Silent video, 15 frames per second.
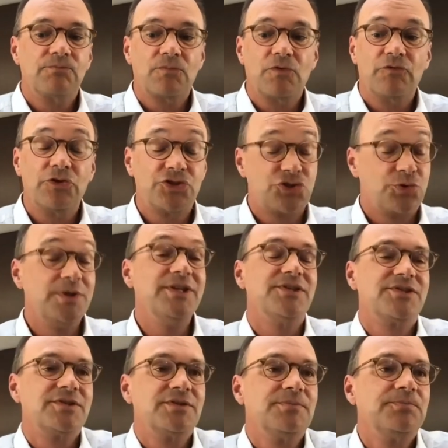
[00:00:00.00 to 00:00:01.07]
the
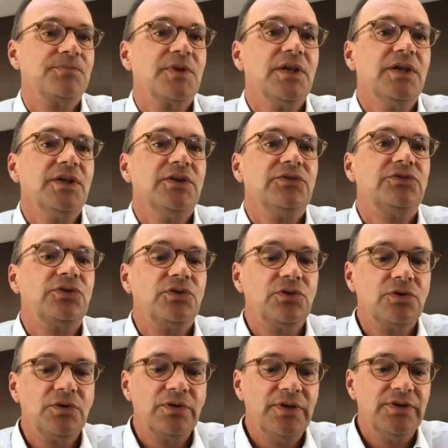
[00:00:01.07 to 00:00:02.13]
streets.
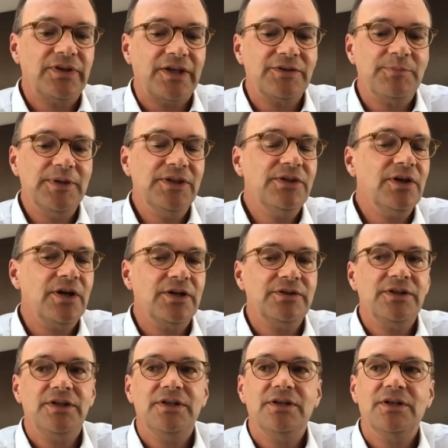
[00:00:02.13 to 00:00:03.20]
So it has been
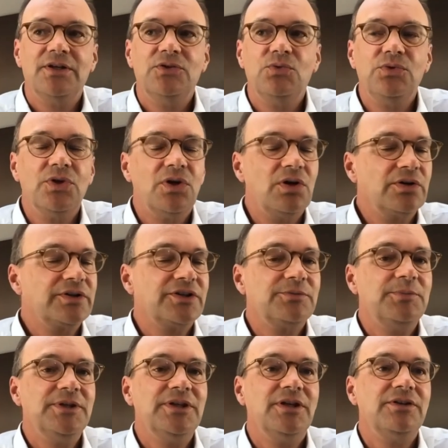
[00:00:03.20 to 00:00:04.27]
done in New York, has
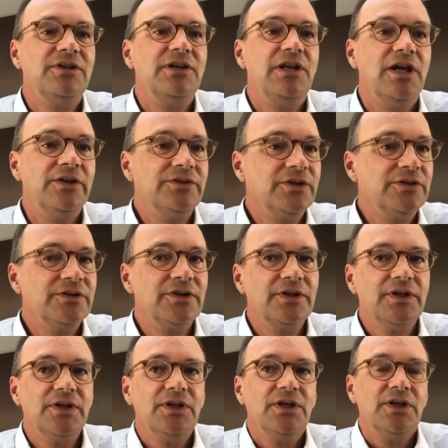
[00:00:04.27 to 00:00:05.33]
been done in London.
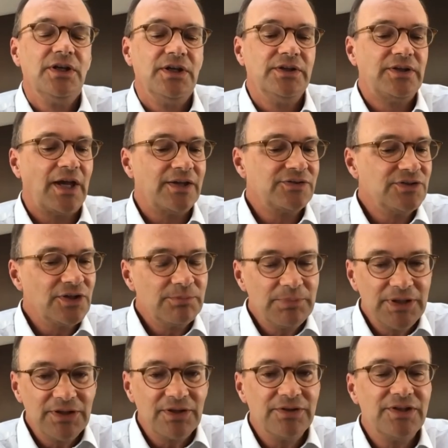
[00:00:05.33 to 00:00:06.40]
It has not
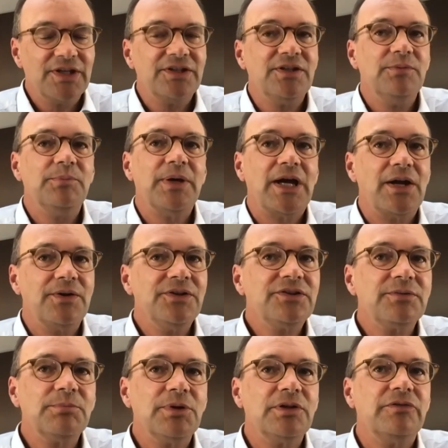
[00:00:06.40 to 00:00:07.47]
been done yet in
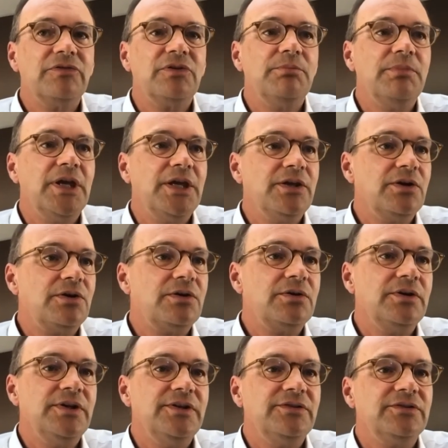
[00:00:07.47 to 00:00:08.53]
Paris, but the mayor
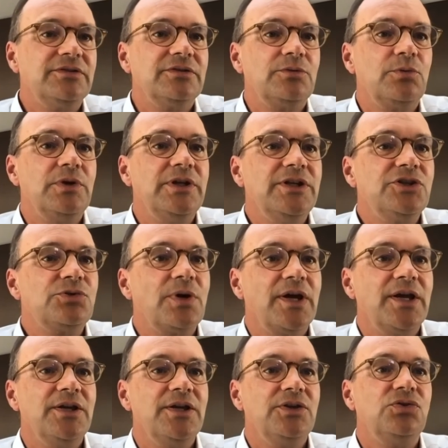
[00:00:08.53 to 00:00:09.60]
is really
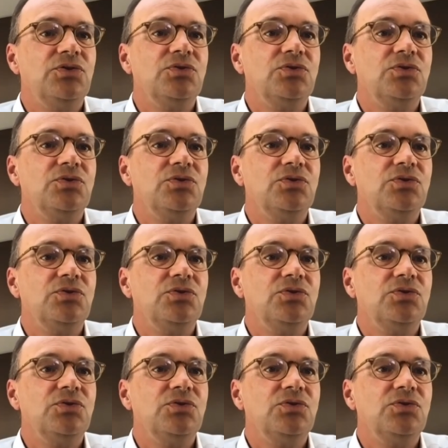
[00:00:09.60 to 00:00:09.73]
trying